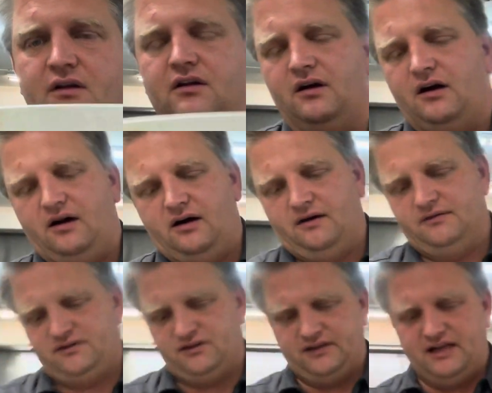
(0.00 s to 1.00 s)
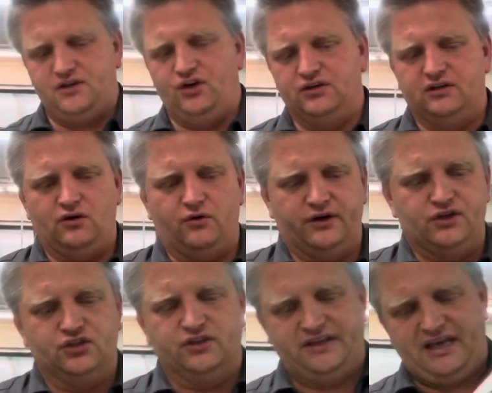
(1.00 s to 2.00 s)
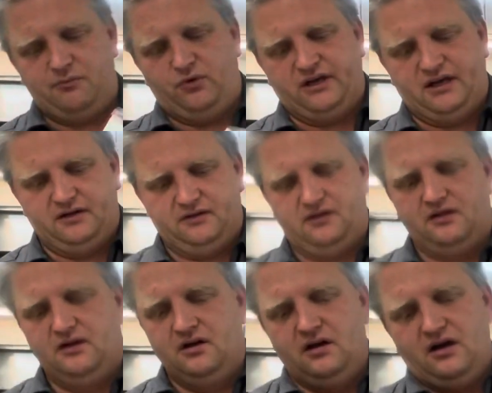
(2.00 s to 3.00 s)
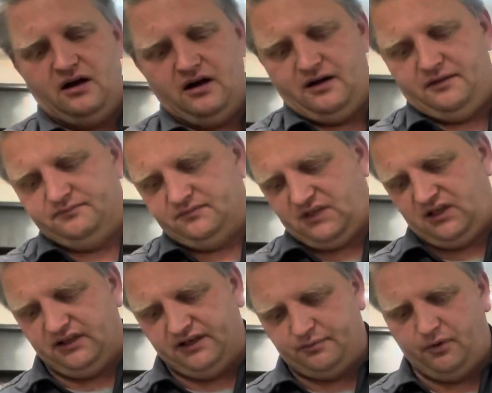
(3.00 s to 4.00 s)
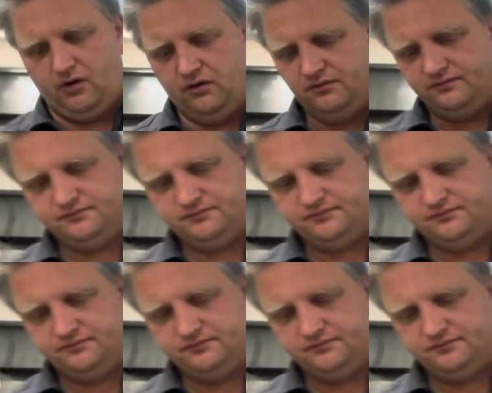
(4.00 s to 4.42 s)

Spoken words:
So that unit originally came with a clear bowl.